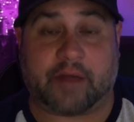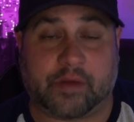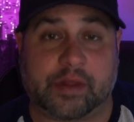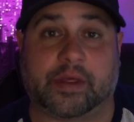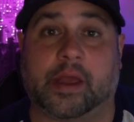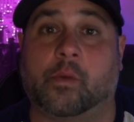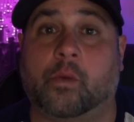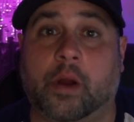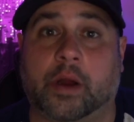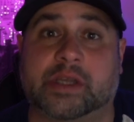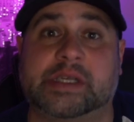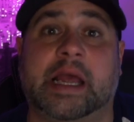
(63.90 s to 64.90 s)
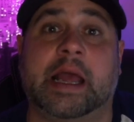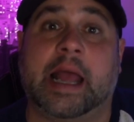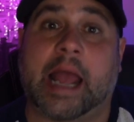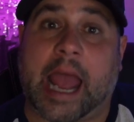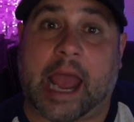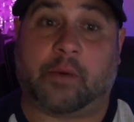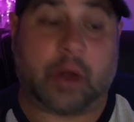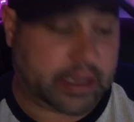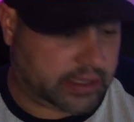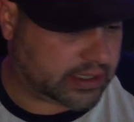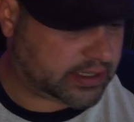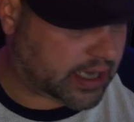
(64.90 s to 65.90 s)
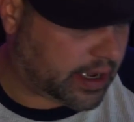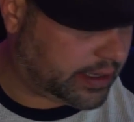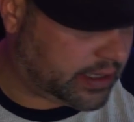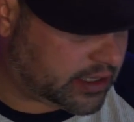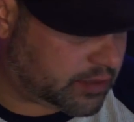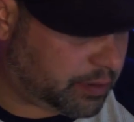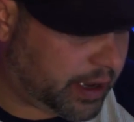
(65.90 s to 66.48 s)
everything works. How I designed this